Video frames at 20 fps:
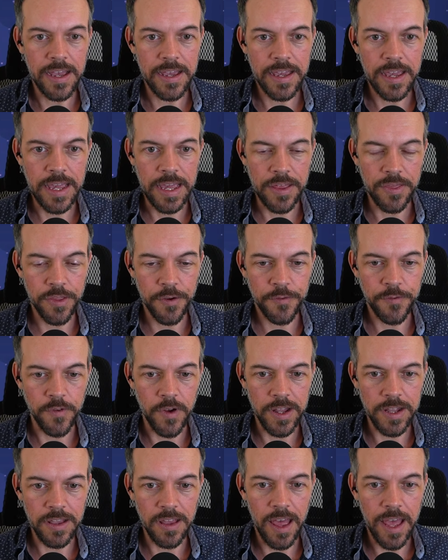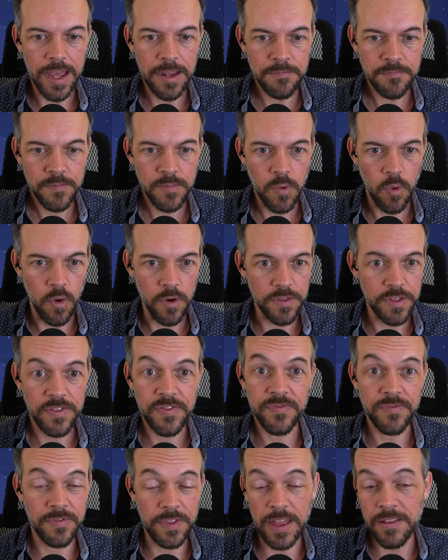in the front line, or
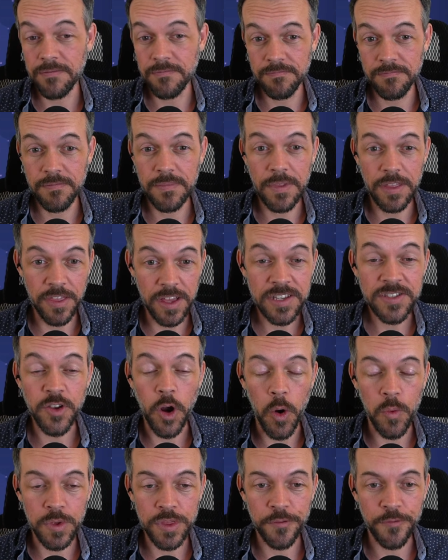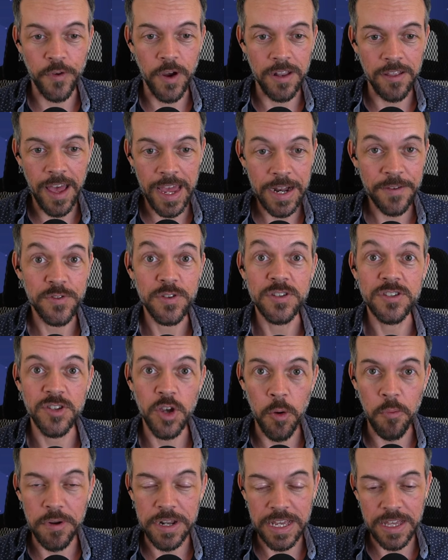that they start with the front line. If there's
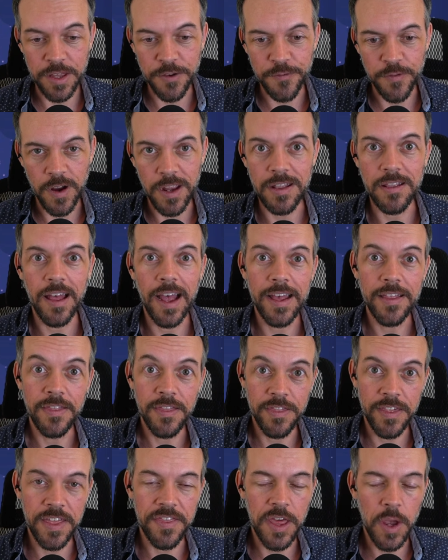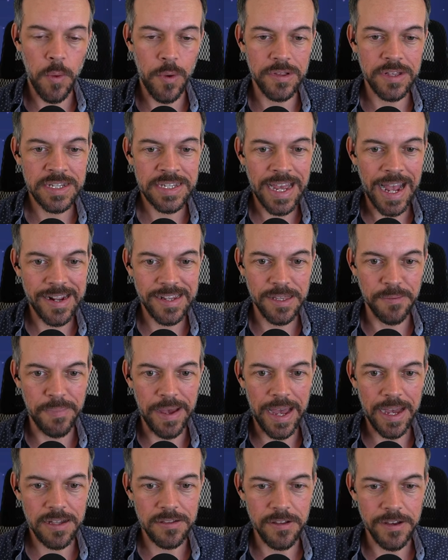nobody in the front line, then they will attack the
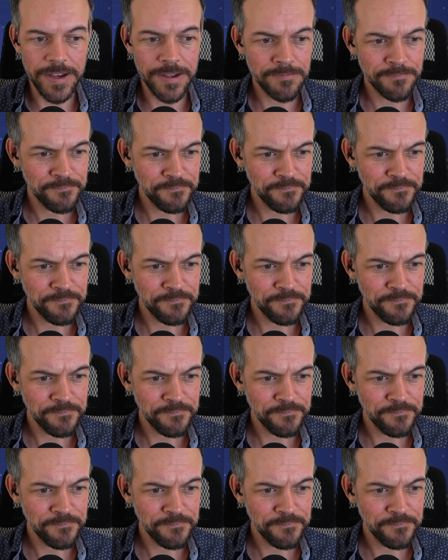back line.